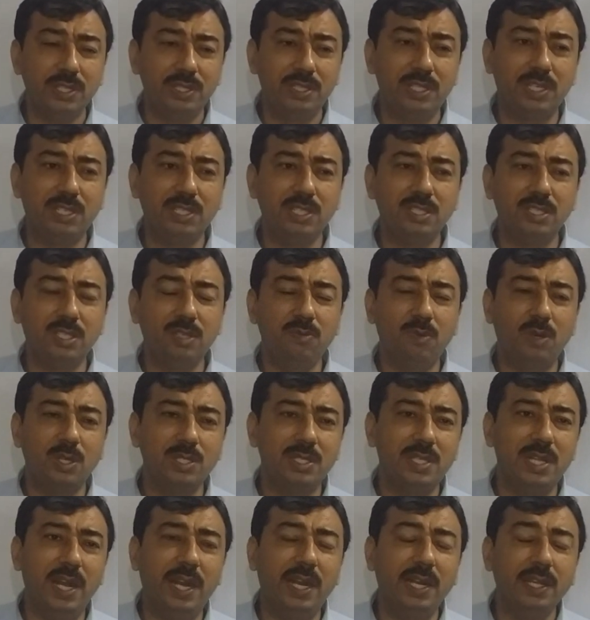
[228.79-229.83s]
The reason
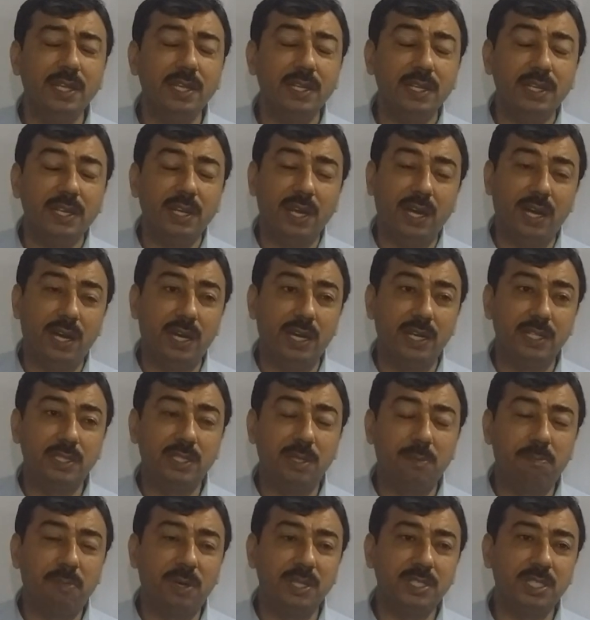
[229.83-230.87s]
was that
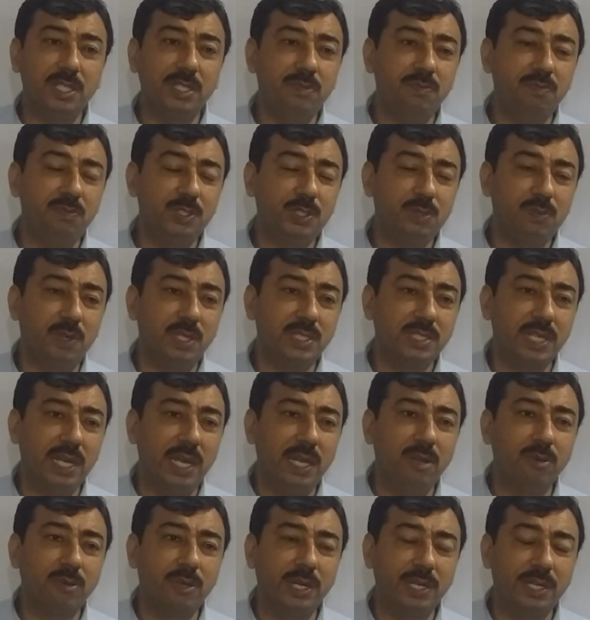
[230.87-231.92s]
the budget which was
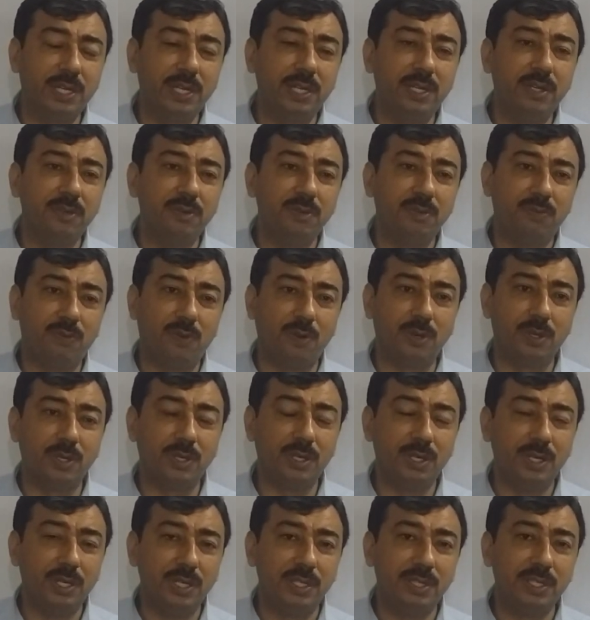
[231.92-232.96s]
allocated
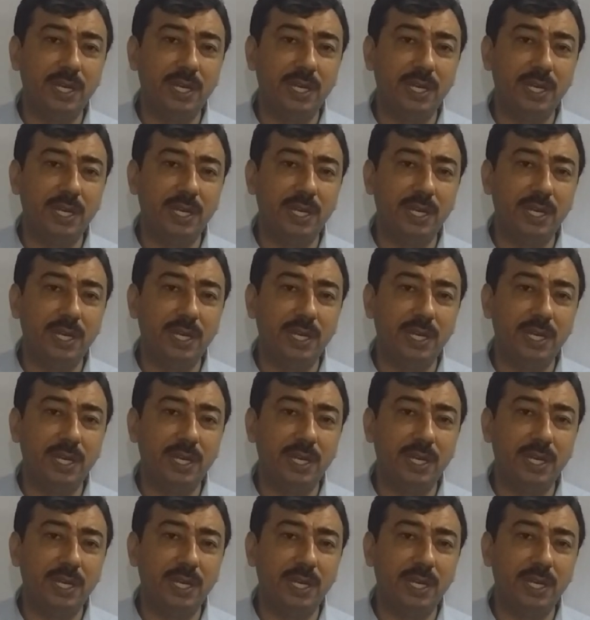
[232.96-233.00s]
for